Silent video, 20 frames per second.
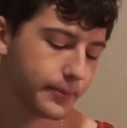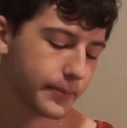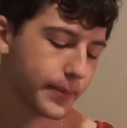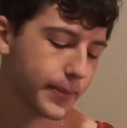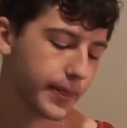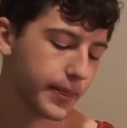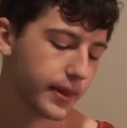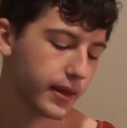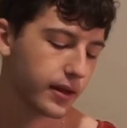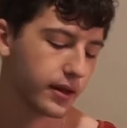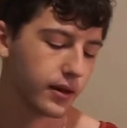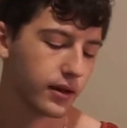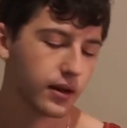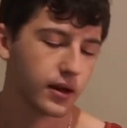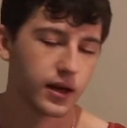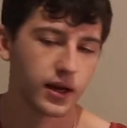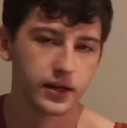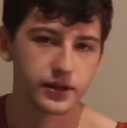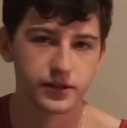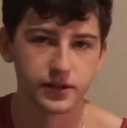
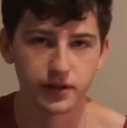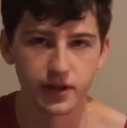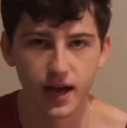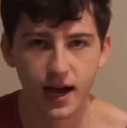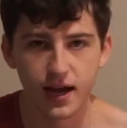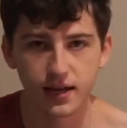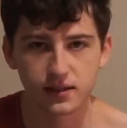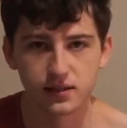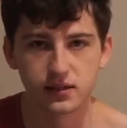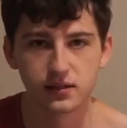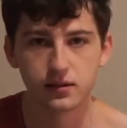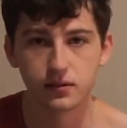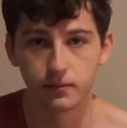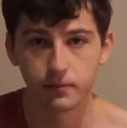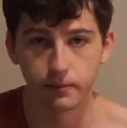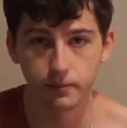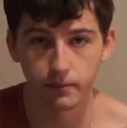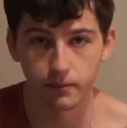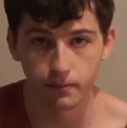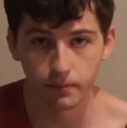And so that's
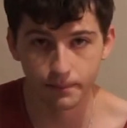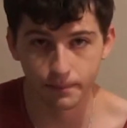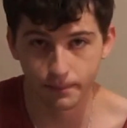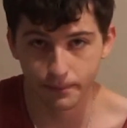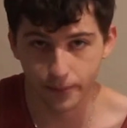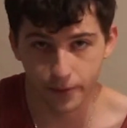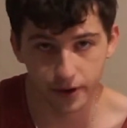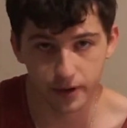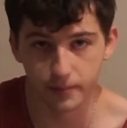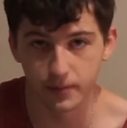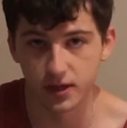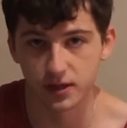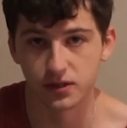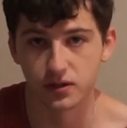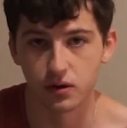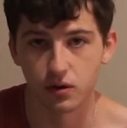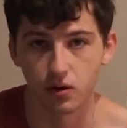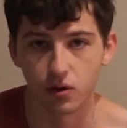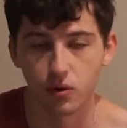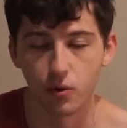pretty much
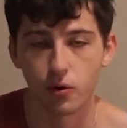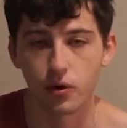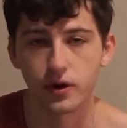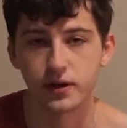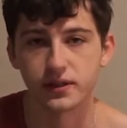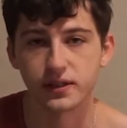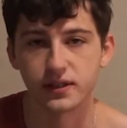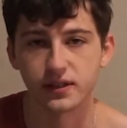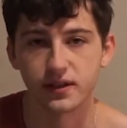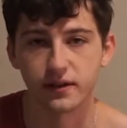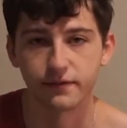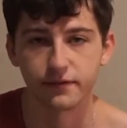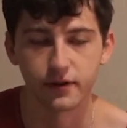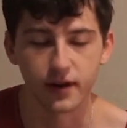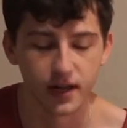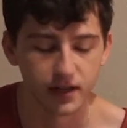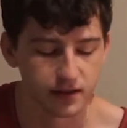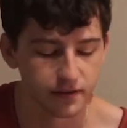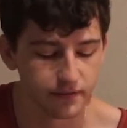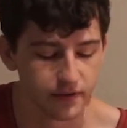the whole chorus, except for
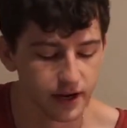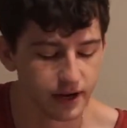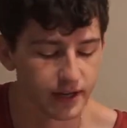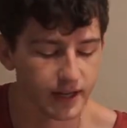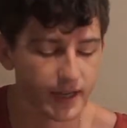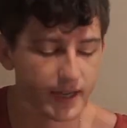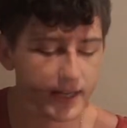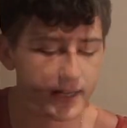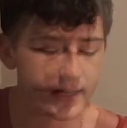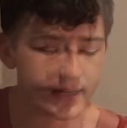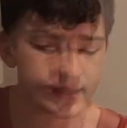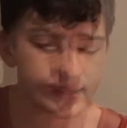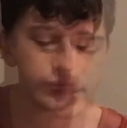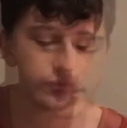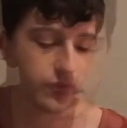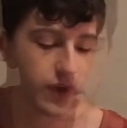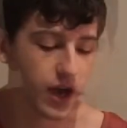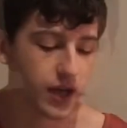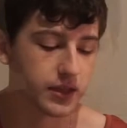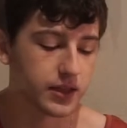at the very end, we've
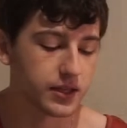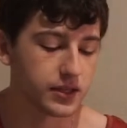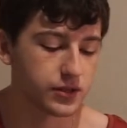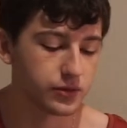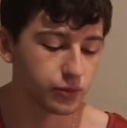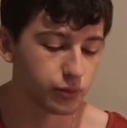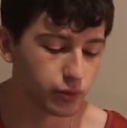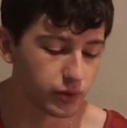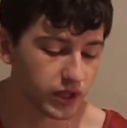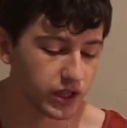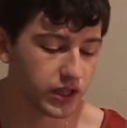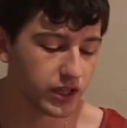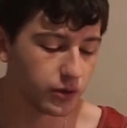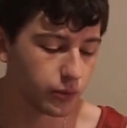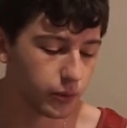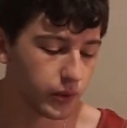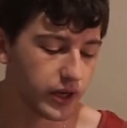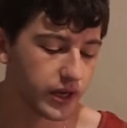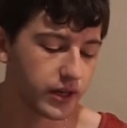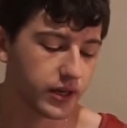got this really
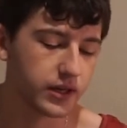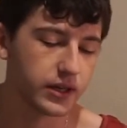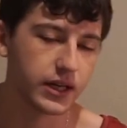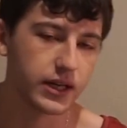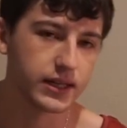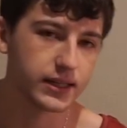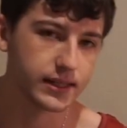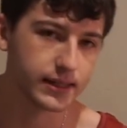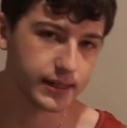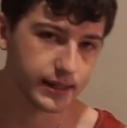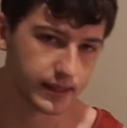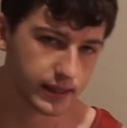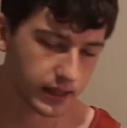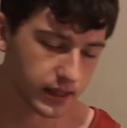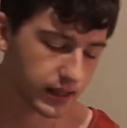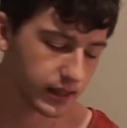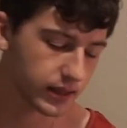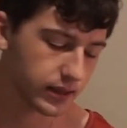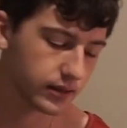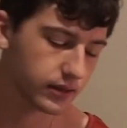weird C,
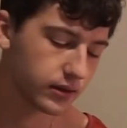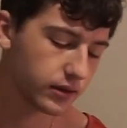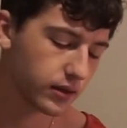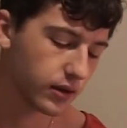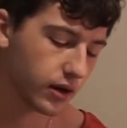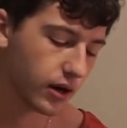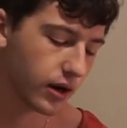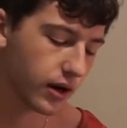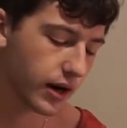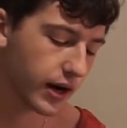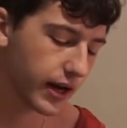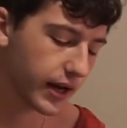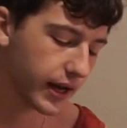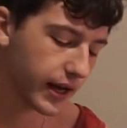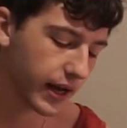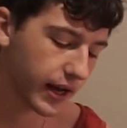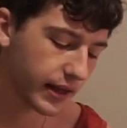alright?